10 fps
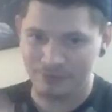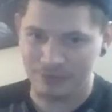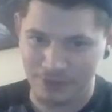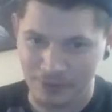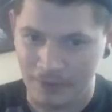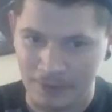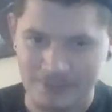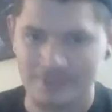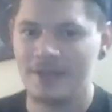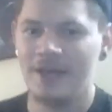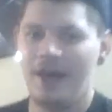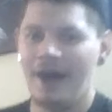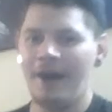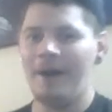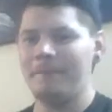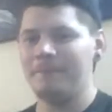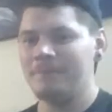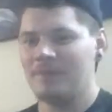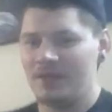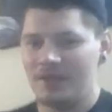for the girls.
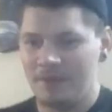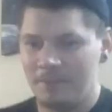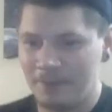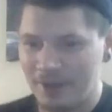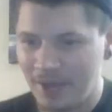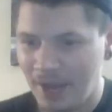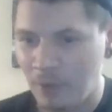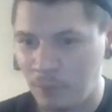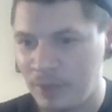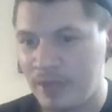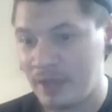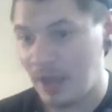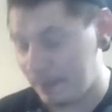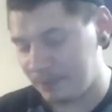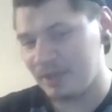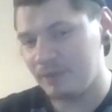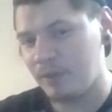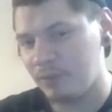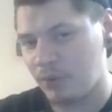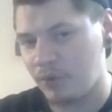But I believe we
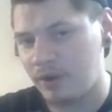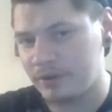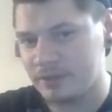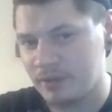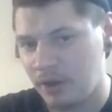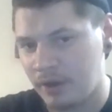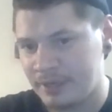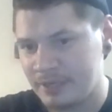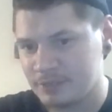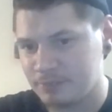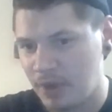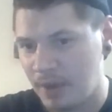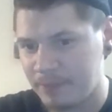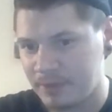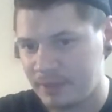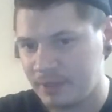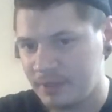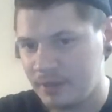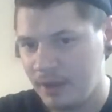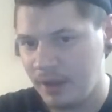were on his property.
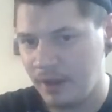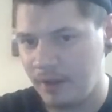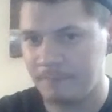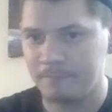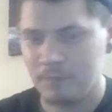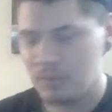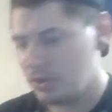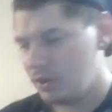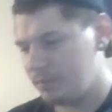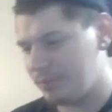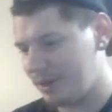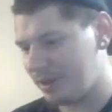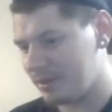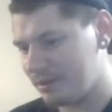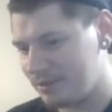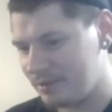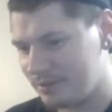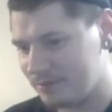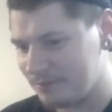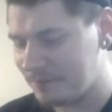But
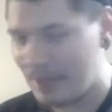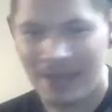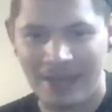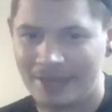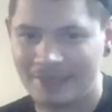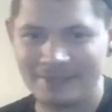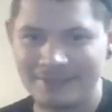man,